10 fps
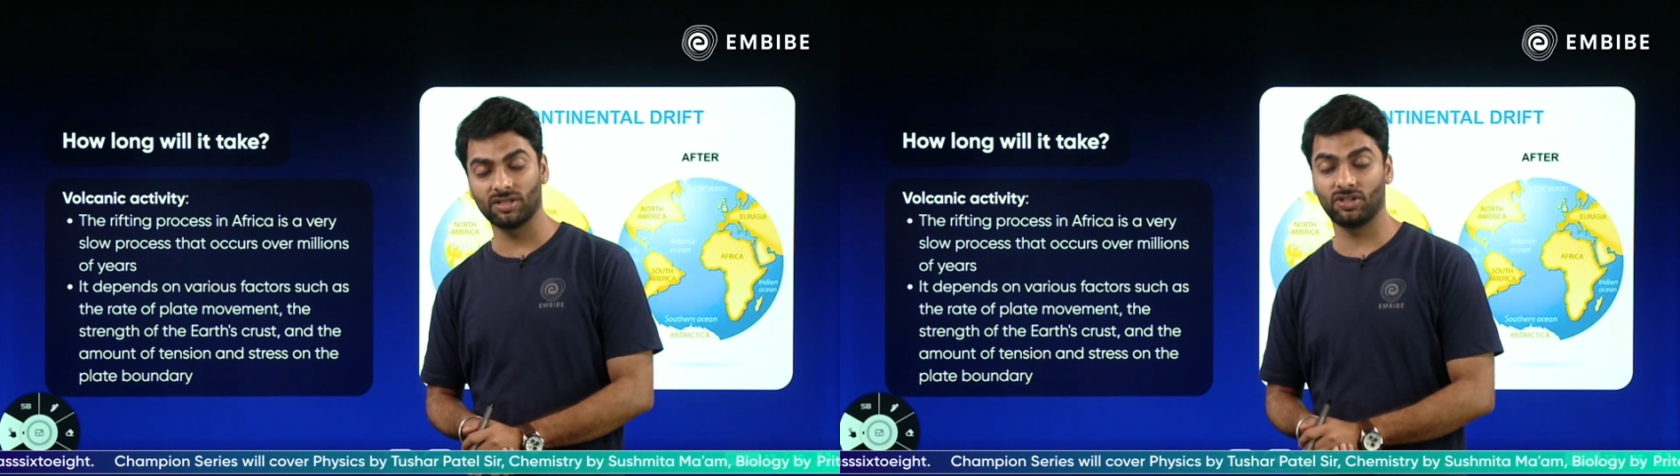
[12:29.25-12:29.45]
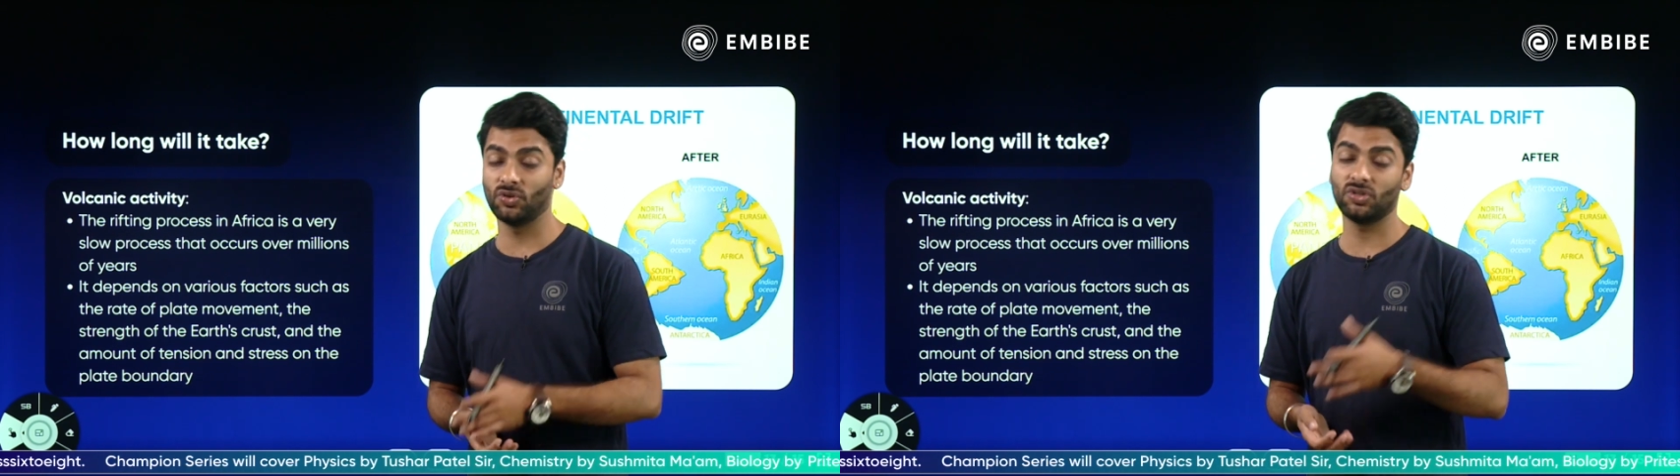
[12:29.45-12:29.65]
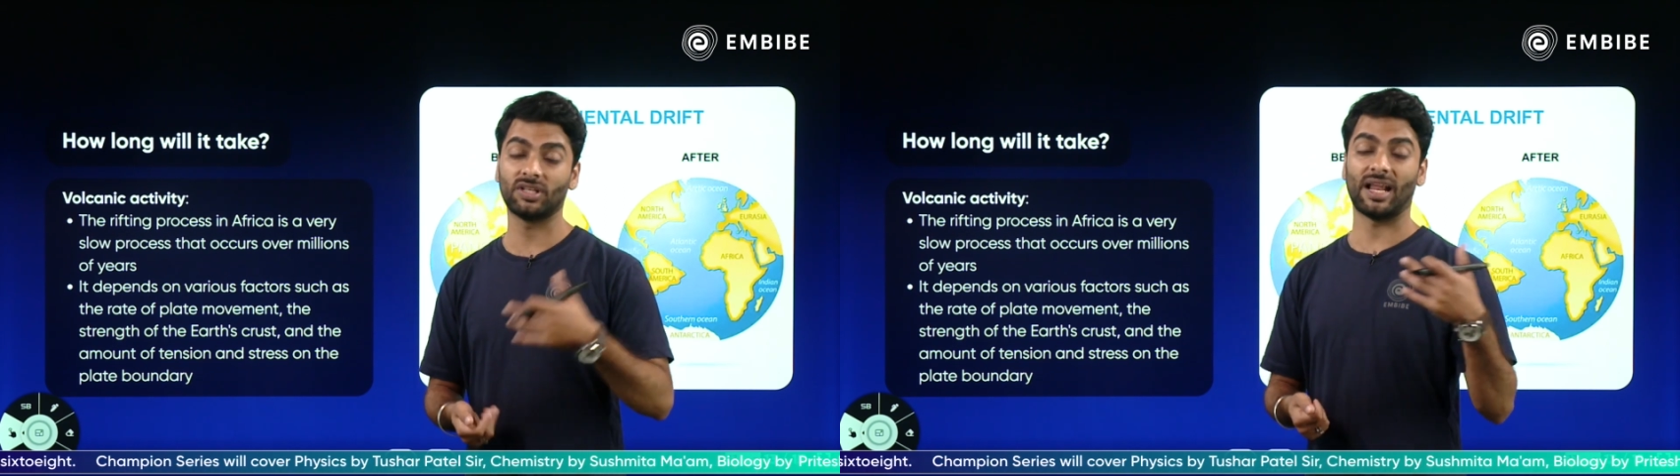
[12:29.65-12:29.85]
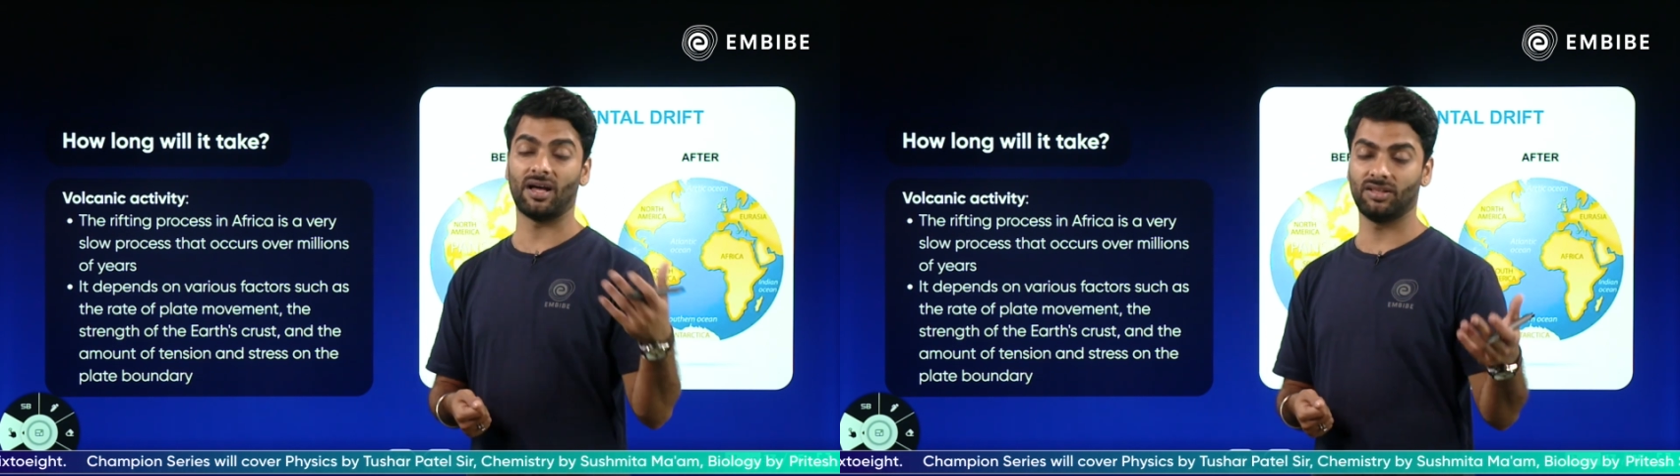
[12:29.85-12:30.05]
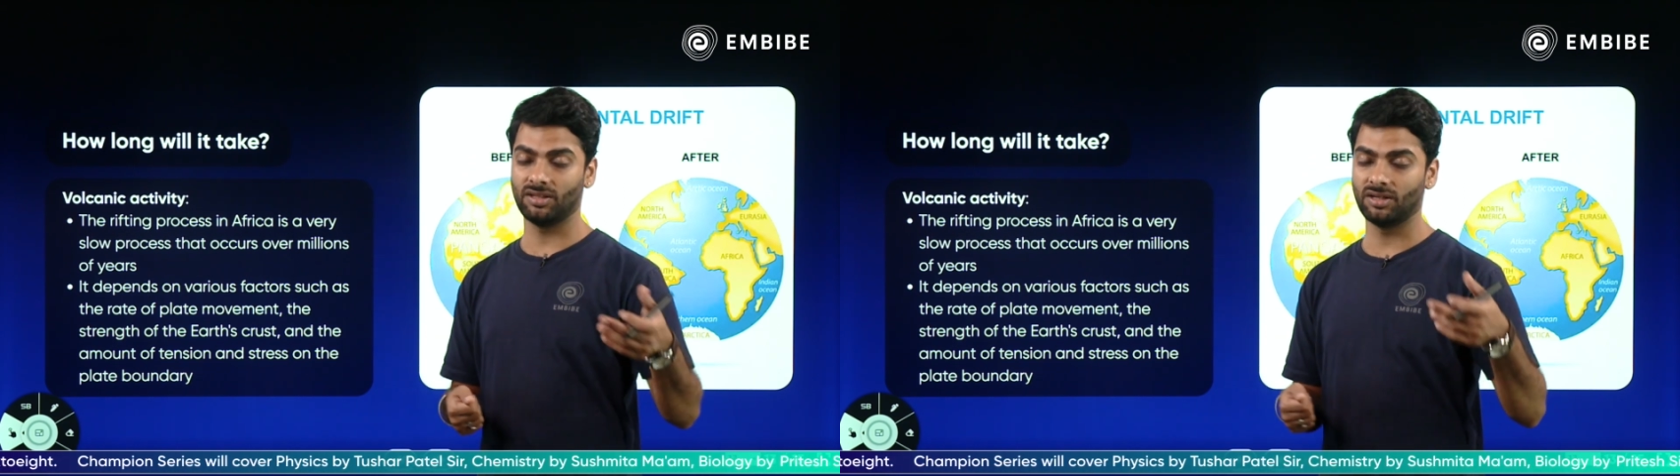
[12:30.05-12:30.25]

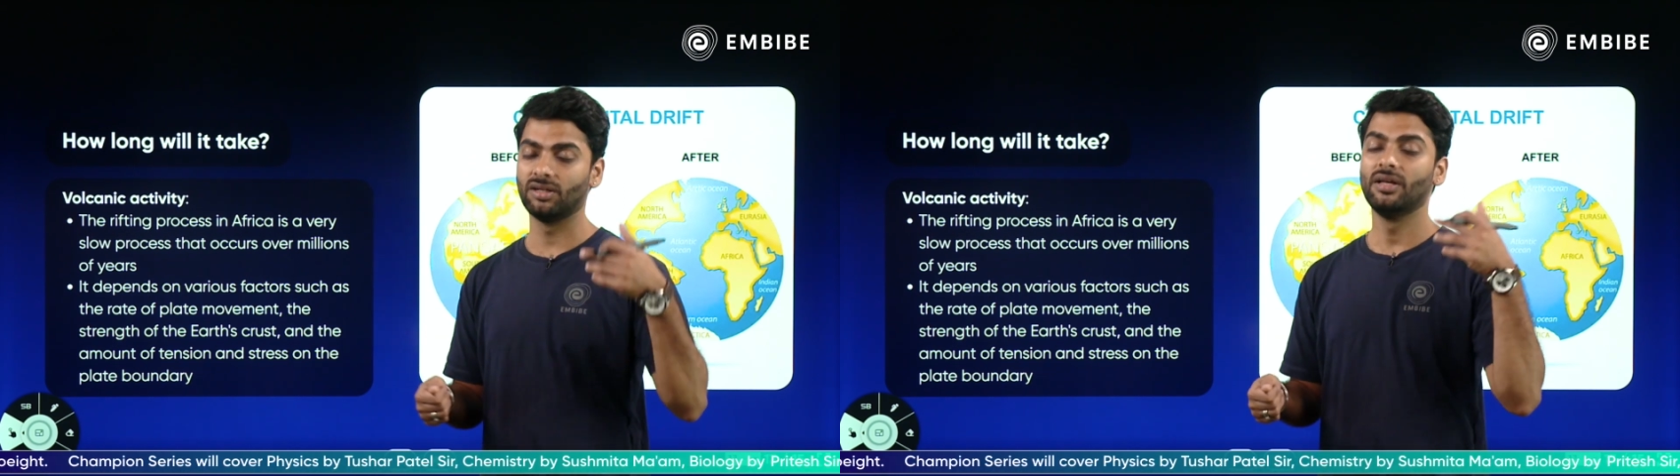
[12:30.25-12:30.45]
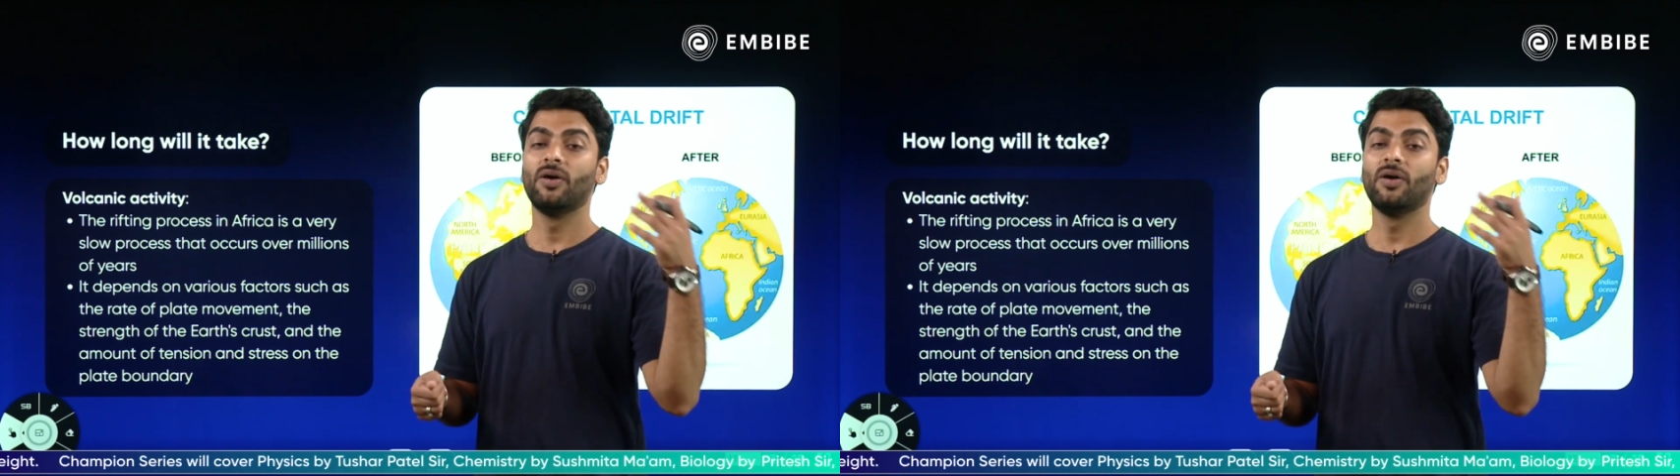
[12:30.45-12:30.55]
the